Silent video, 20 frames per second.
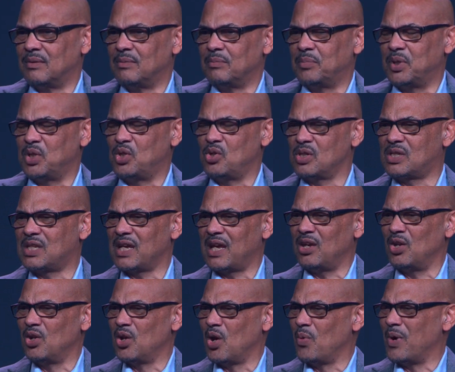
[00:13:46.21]
but you say,
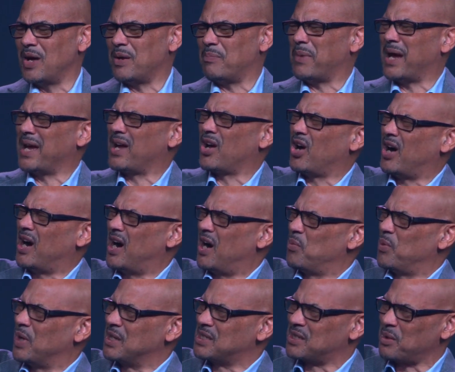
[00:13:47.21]
you know what? My
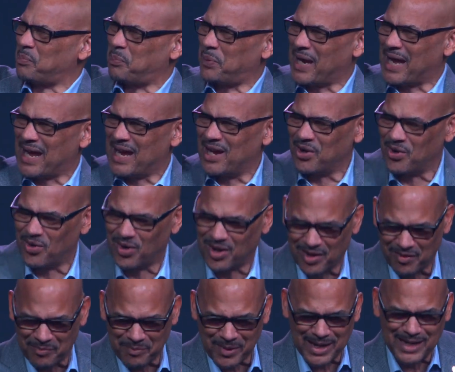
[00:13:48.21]
God will supply all
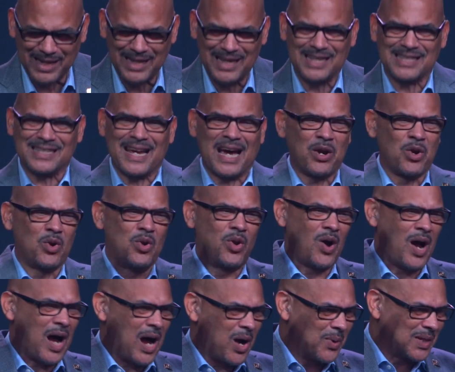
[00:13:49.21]
of my needs. I don't
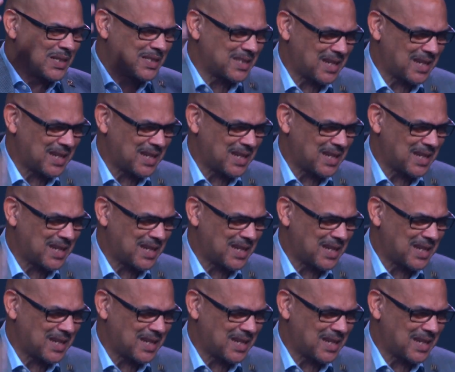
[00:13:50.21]
know how it's